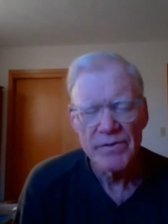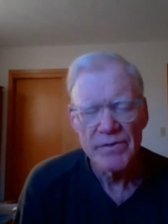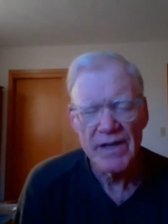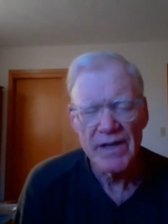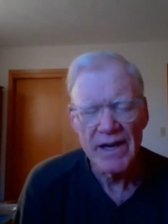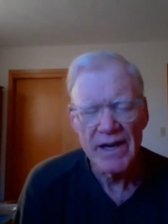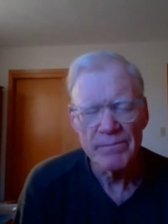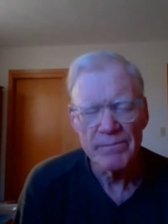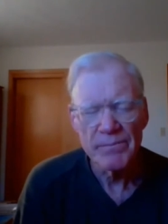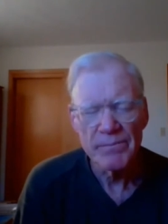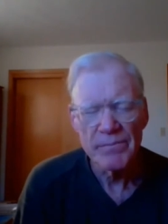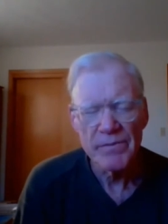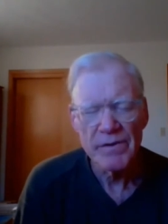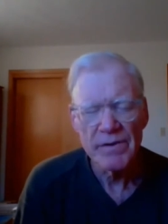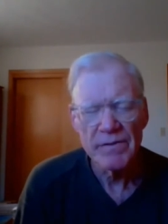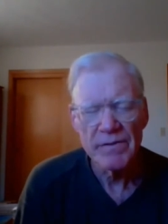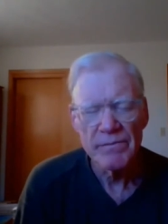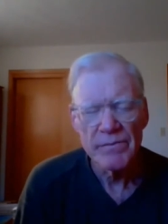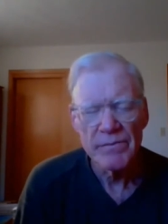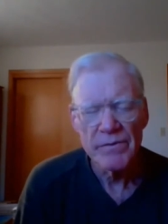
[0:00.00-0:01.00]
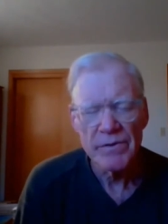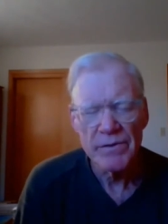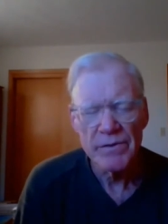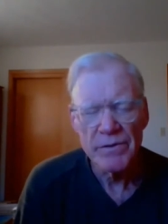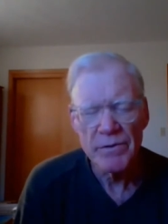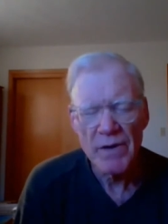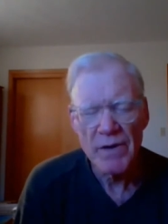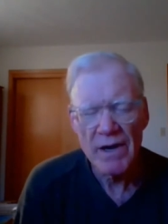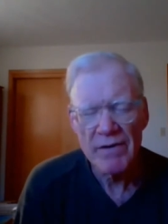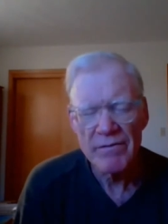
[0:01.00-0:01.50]
that
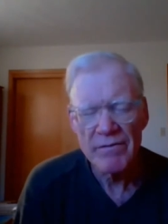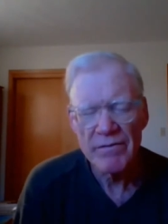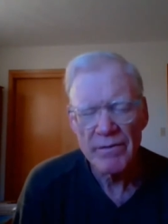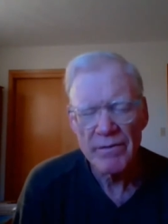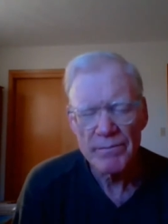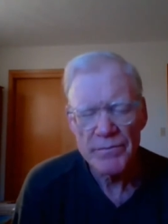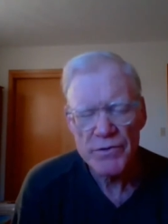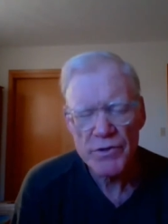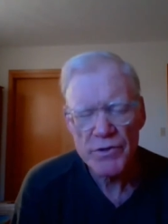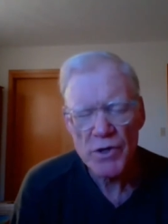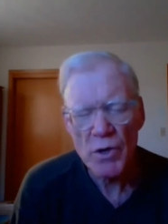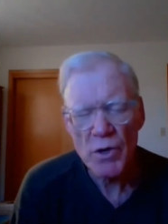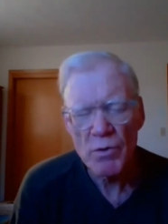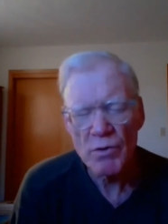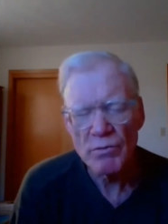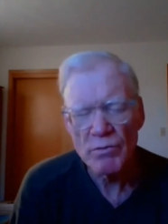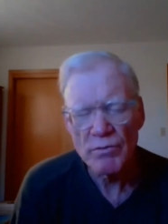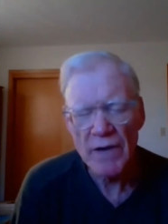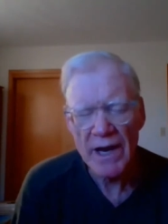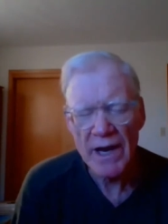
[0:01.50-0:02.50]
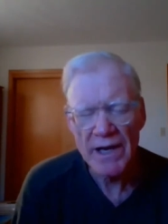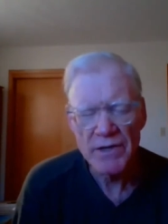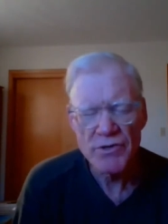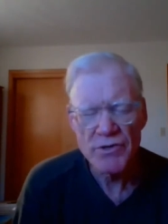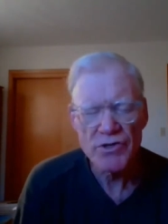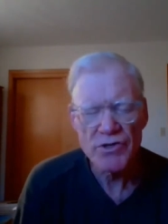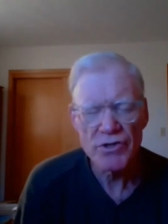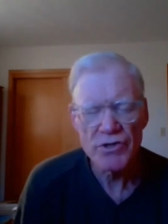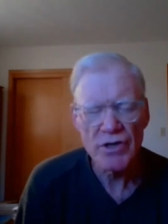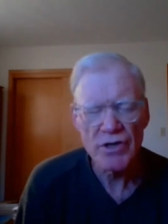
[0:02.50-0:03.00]
you have so
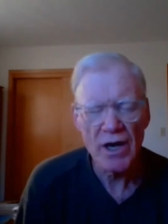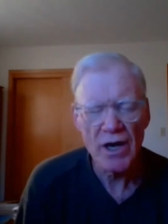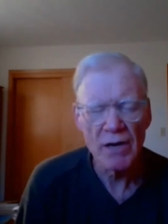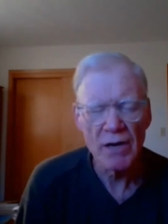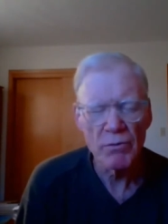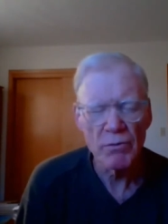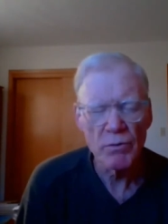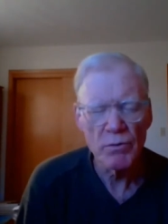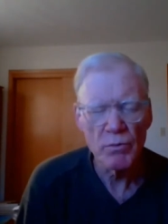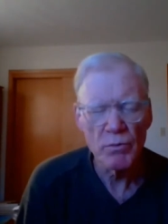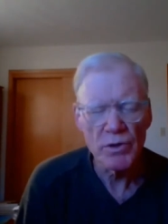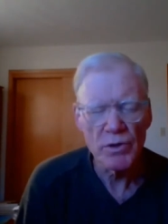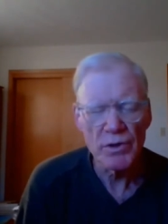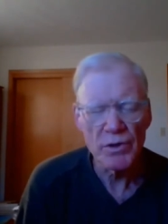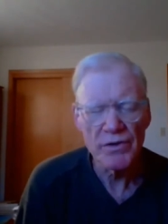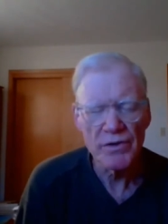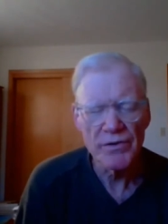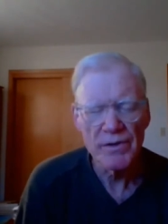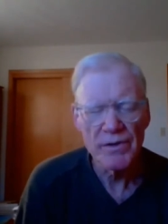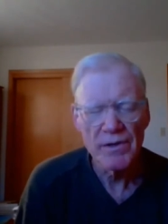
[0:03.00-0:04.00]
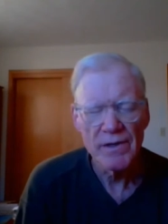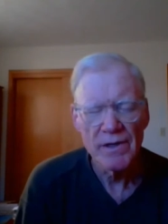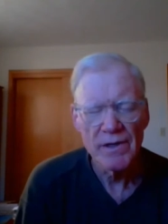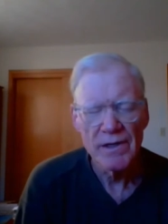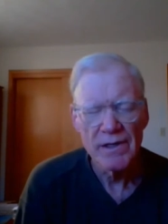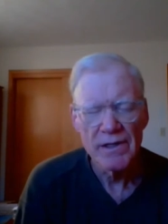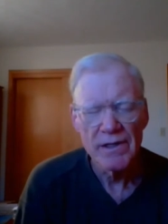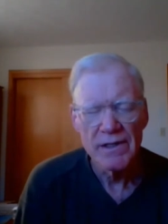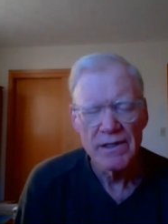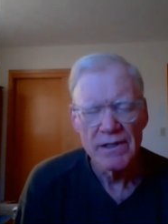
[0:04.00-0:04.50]
arranged our world
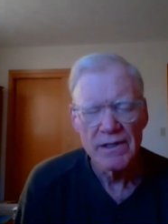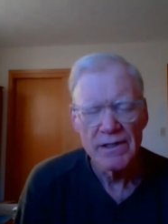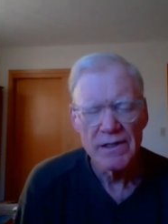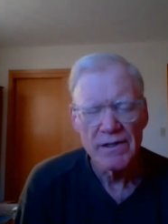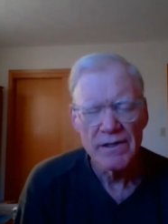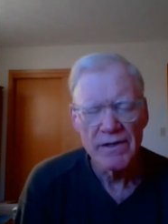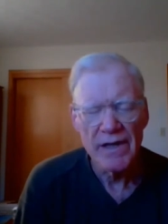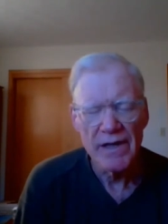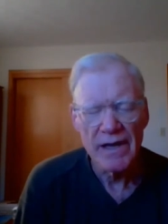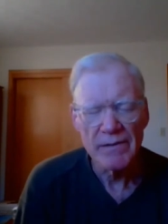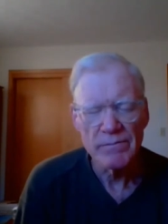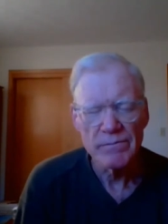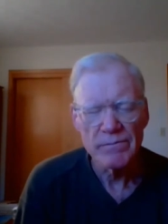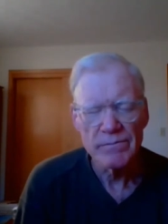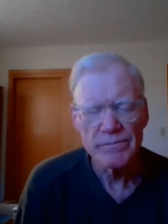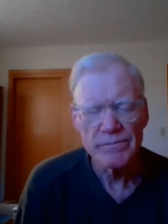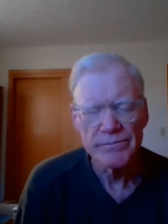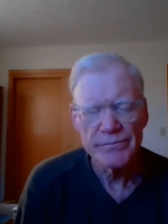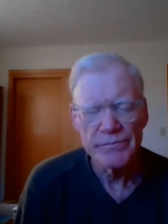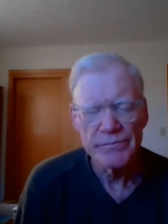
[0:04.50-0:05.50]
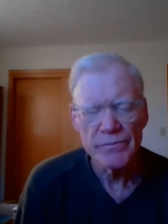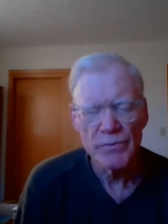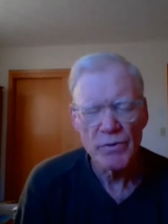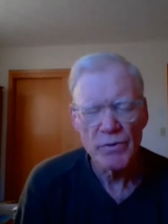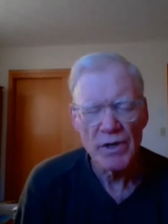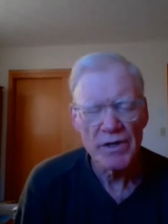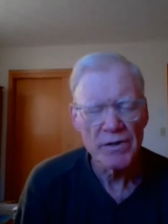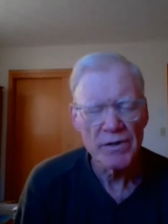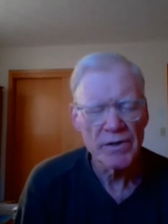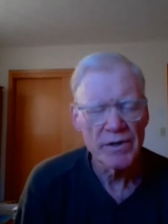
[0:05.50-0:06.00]
that
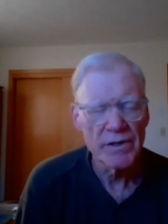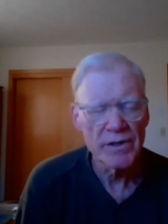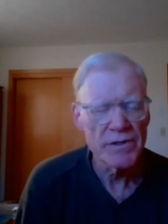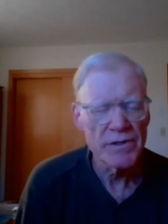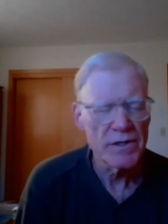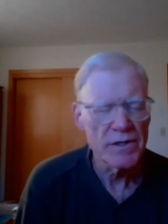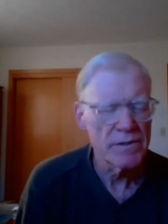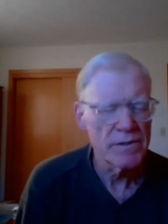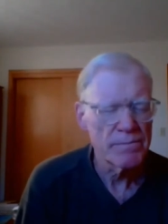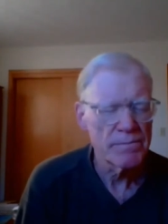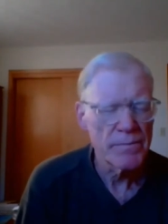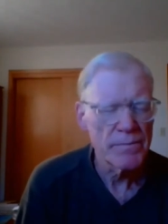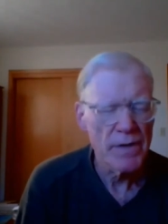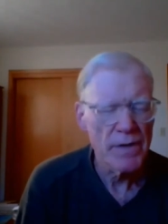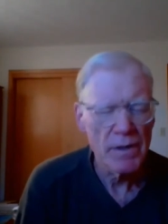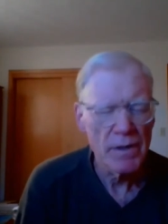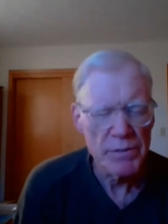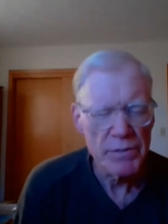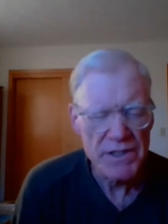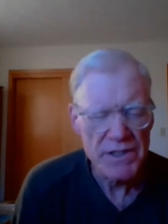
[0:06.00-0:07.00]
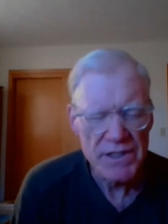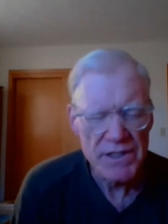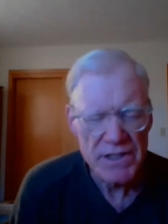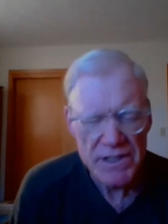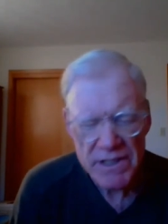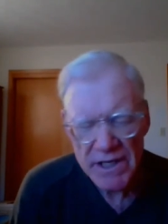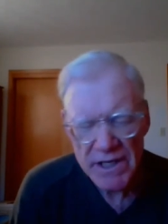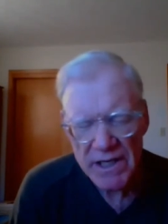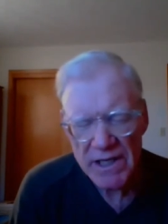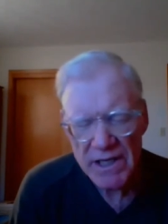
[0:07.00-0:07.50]
whether it's in a busy
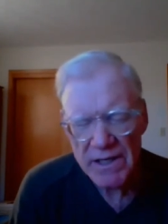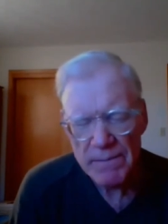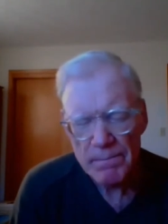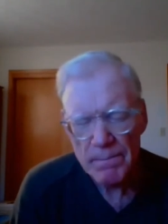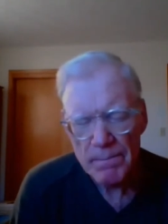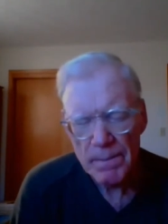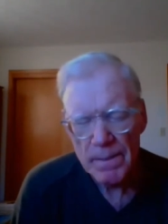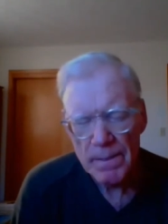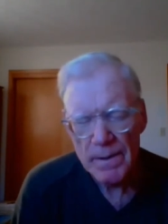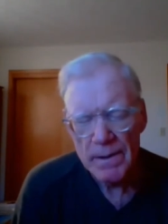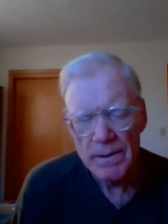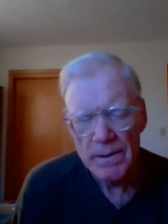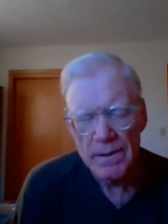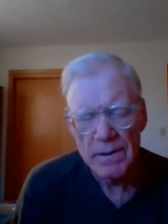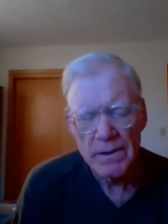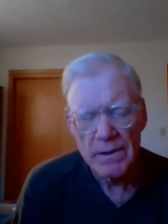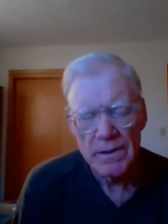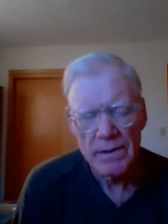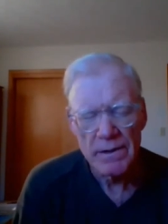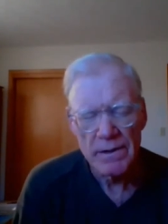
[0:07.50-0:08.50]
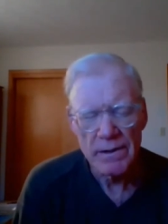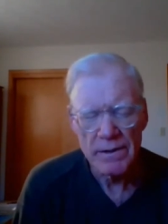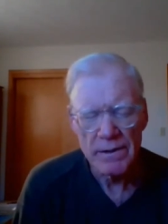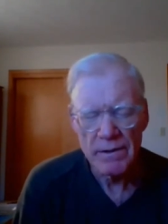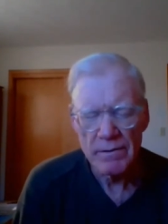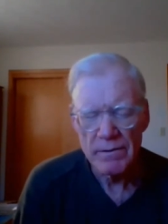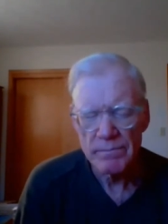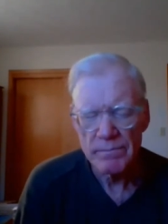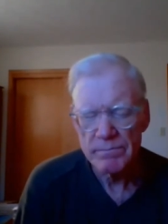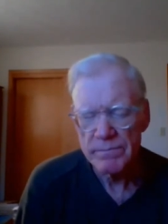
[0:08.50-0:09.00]
city, in
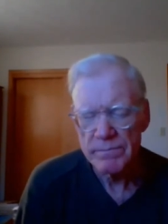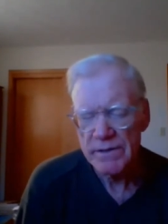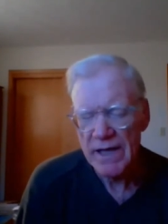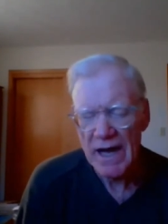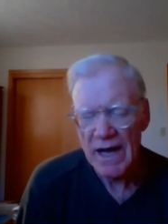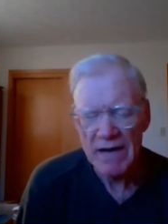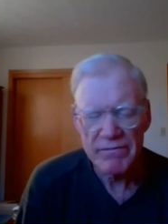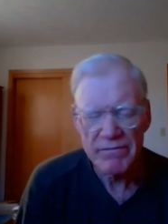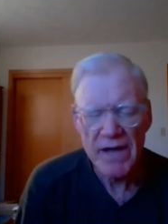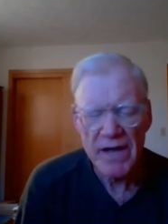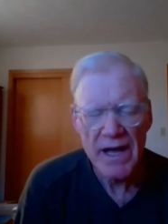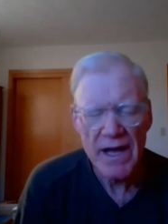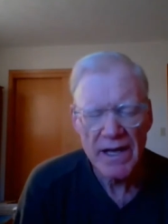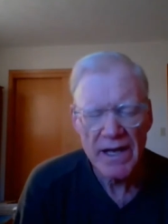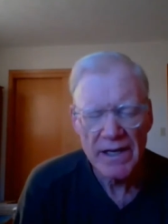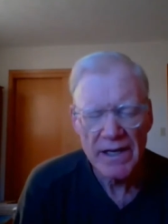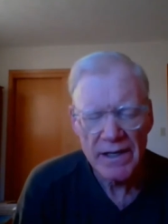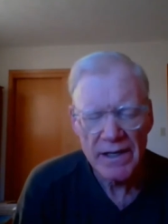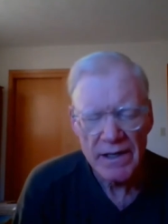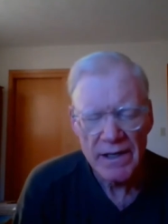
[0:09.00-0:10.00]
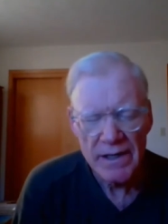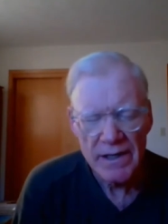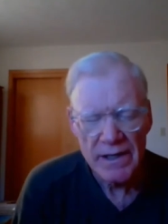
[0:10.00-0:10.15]
a cafe,